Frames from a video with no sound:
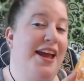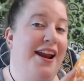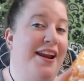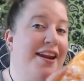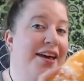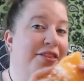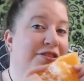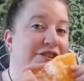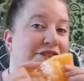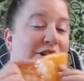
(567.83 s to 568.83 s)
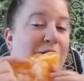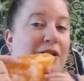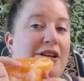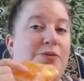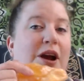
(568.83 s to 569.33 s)
another stone
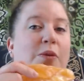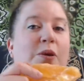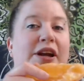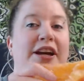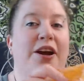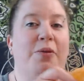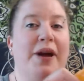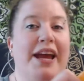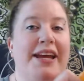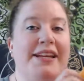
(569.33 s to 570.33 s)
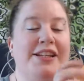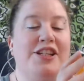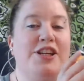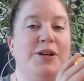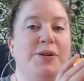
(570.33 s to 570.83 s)
because we are working our way
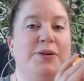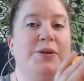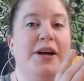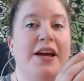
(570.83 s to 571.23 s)
into